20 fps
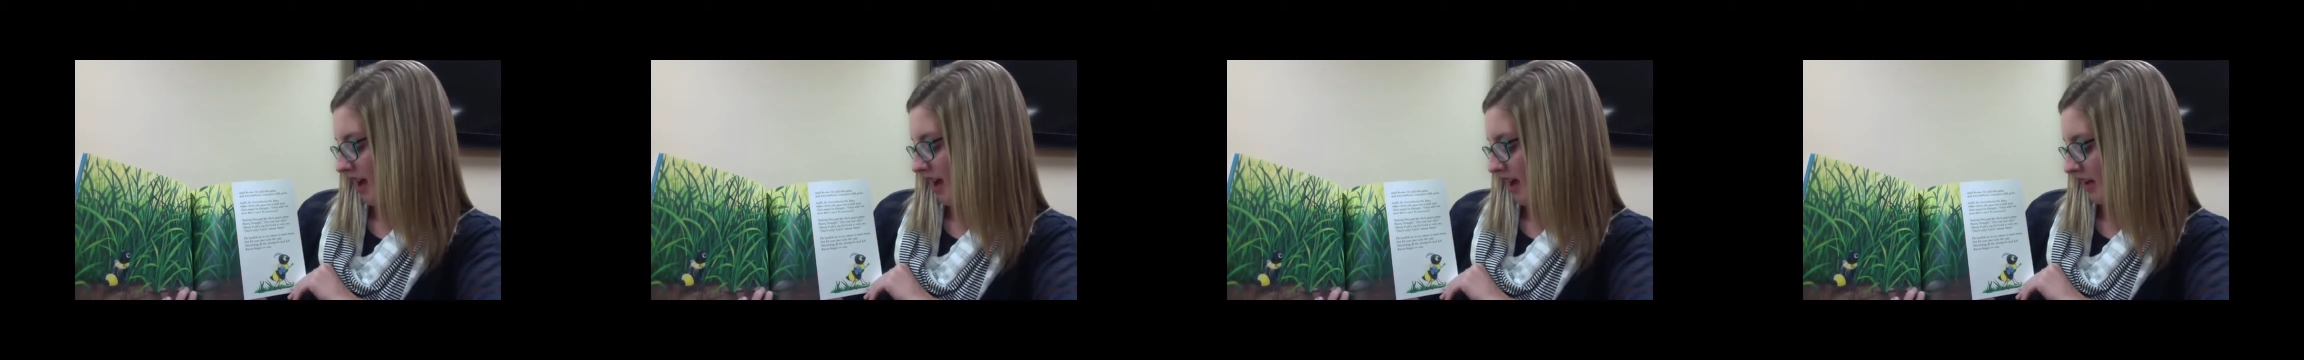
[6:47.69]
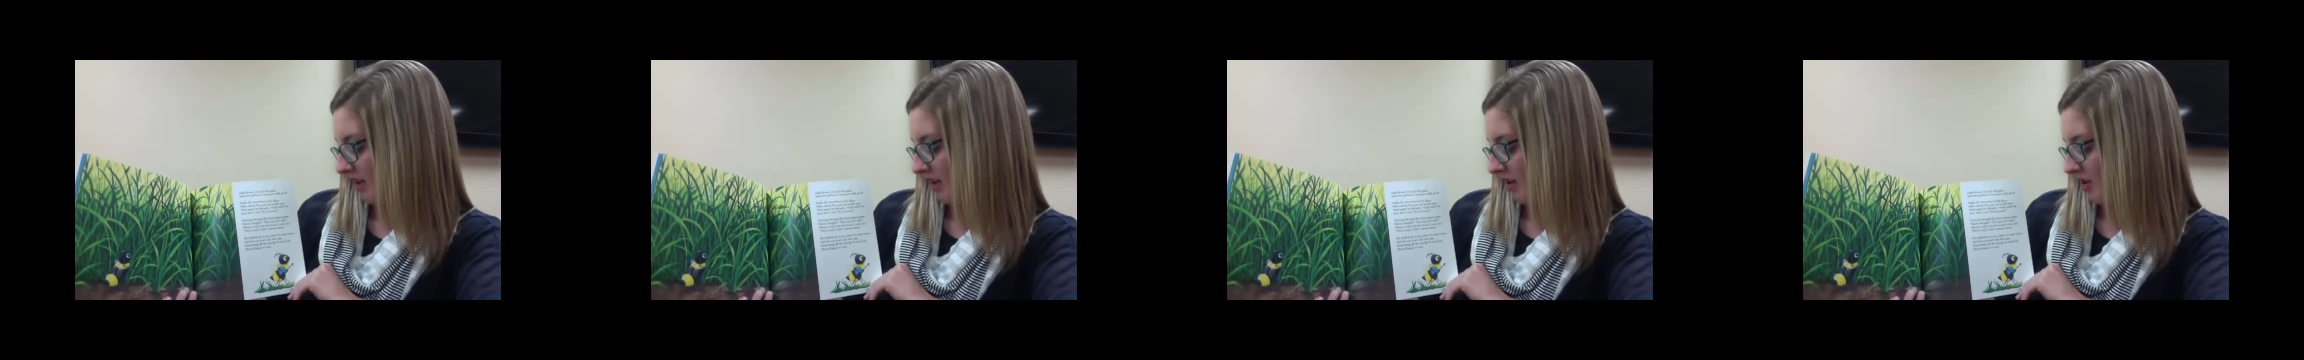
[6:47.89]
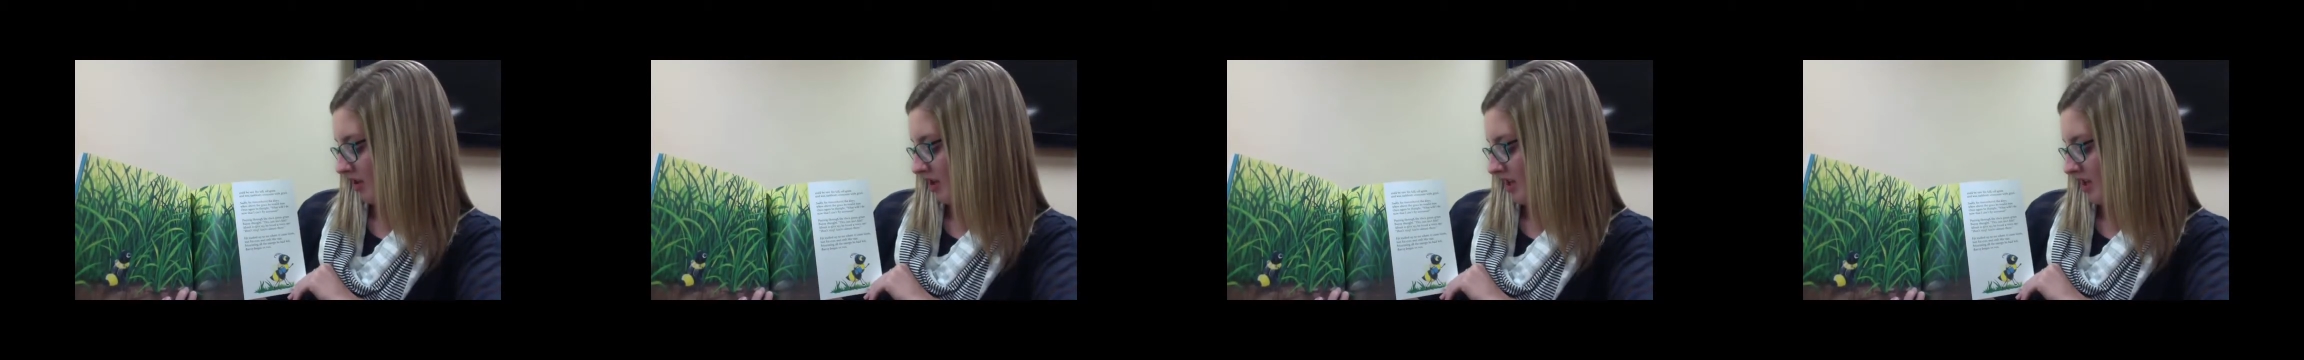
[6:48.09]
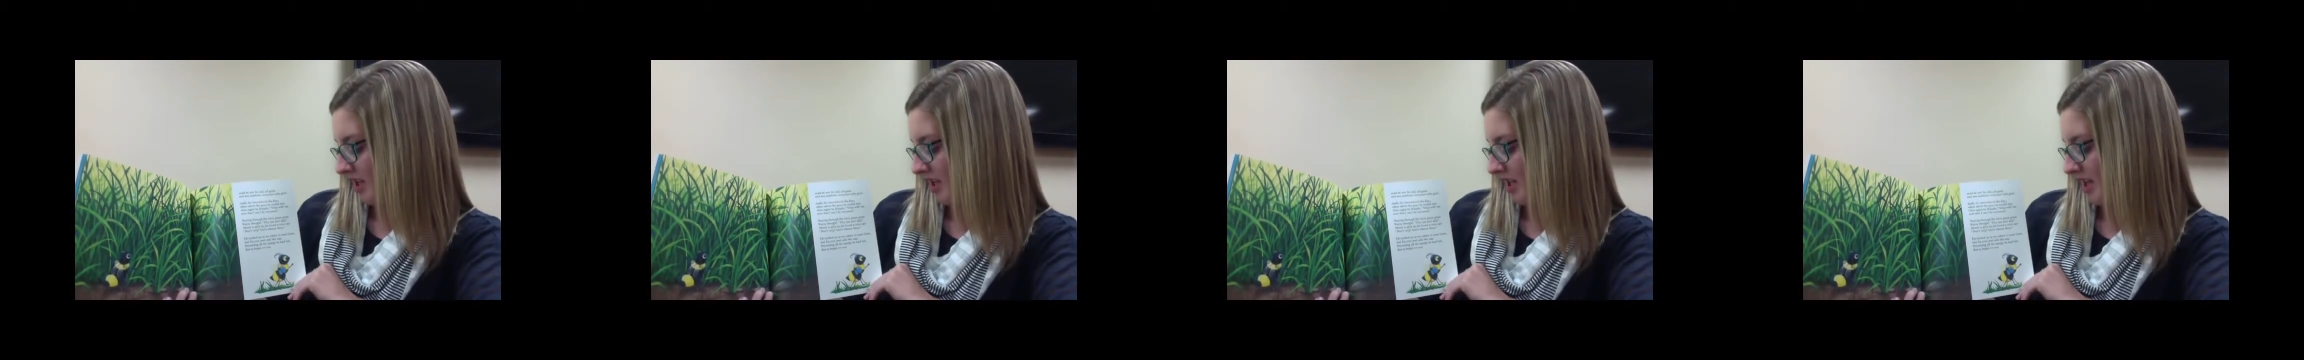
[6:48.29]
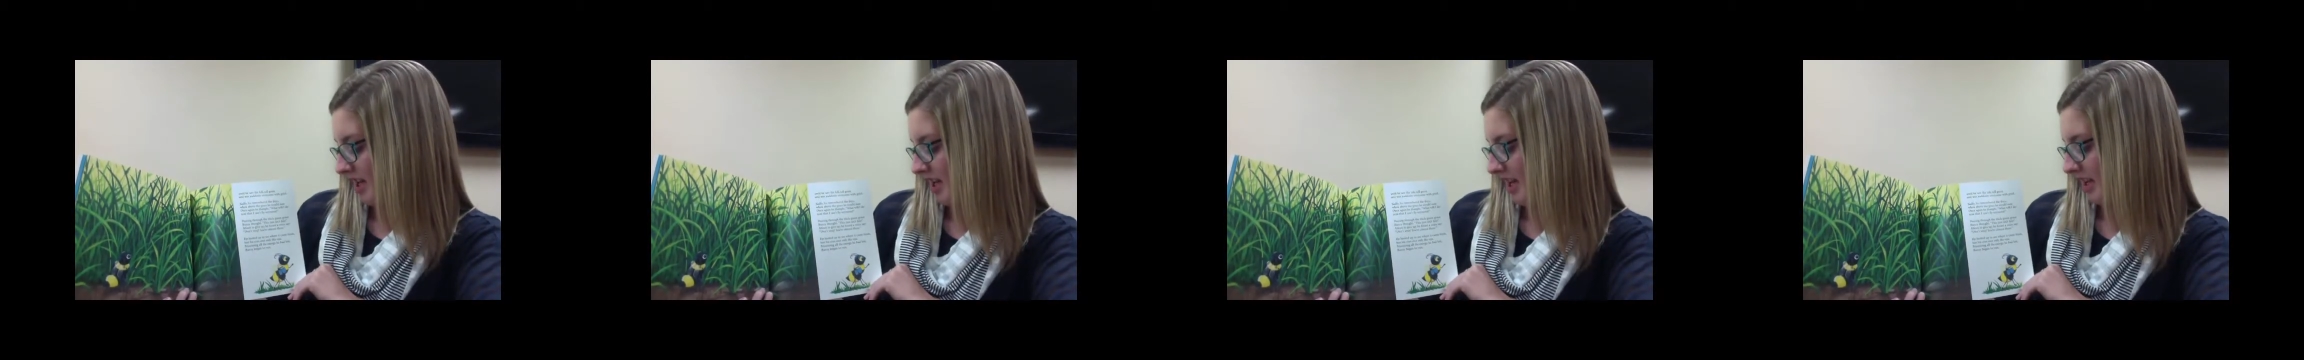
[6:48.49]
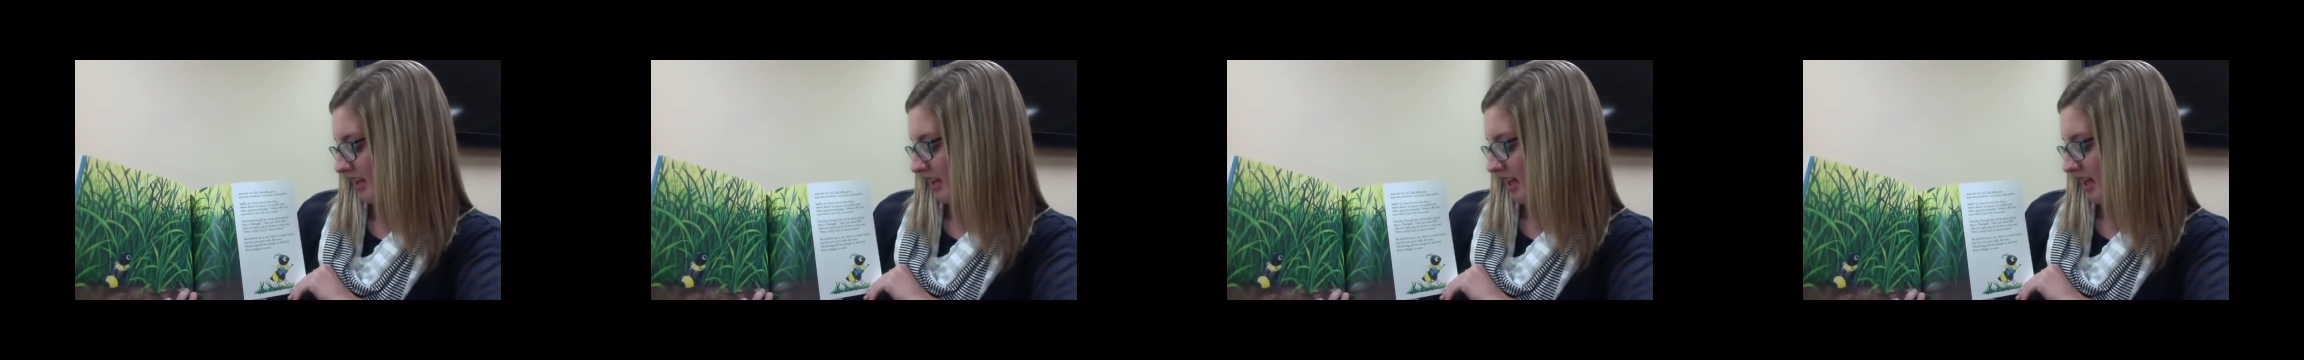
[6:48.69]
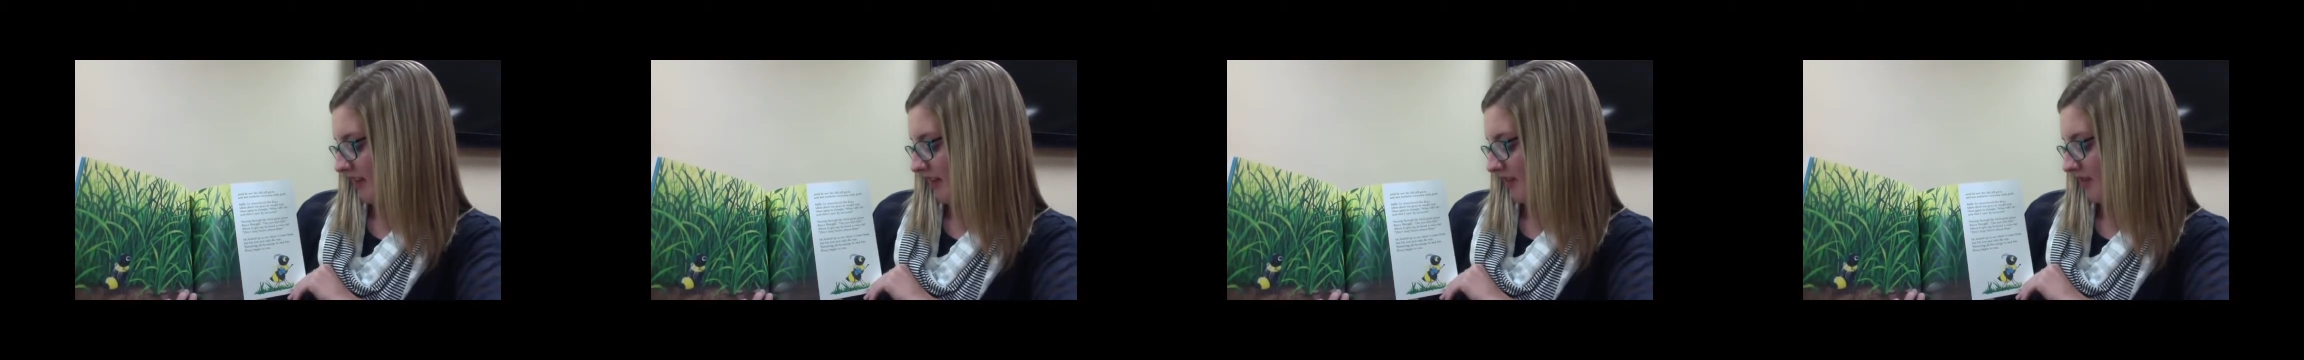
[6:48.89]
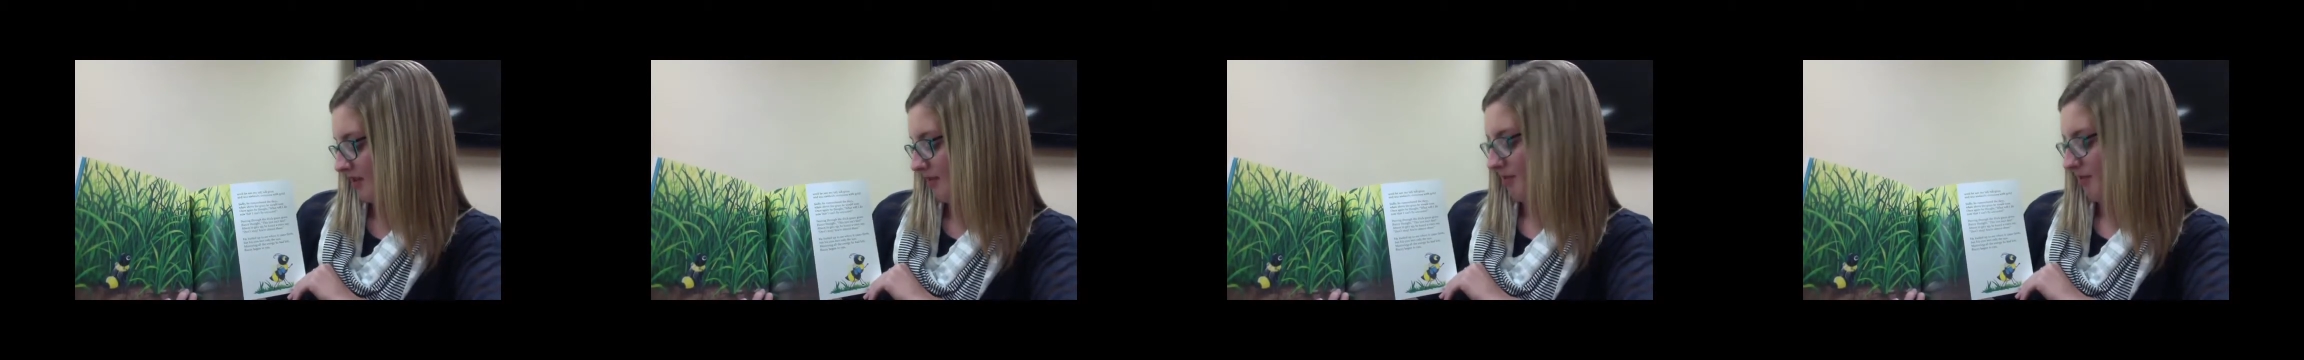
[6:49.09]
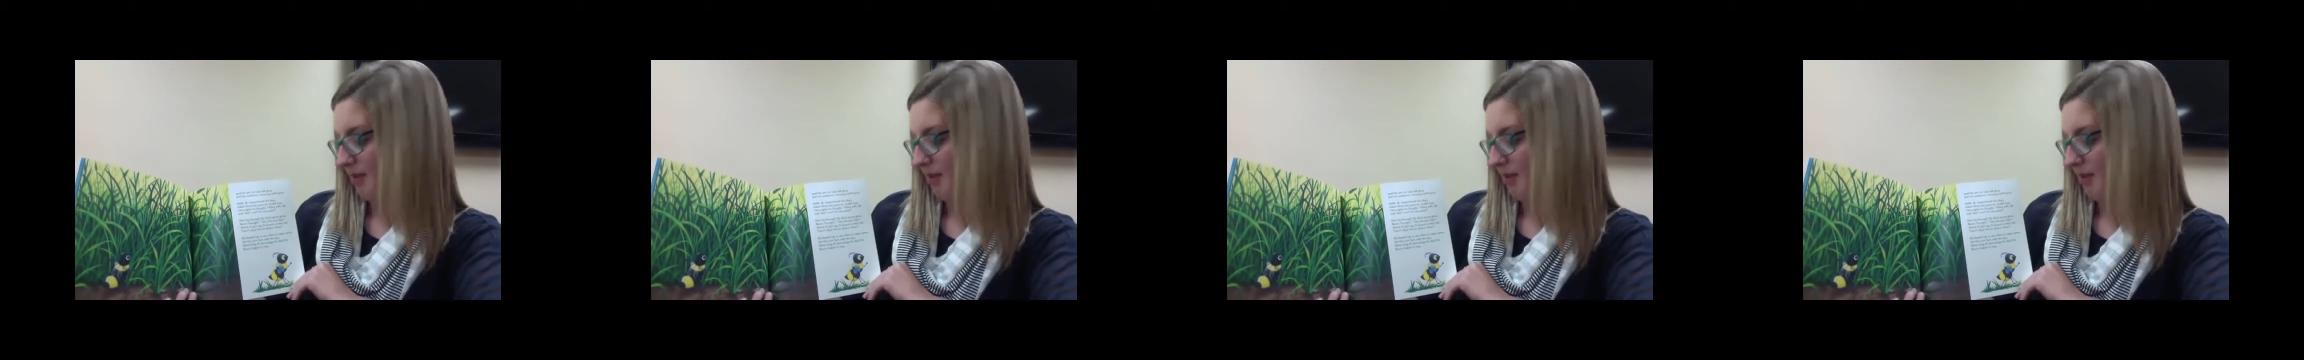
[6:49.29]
energy he had left,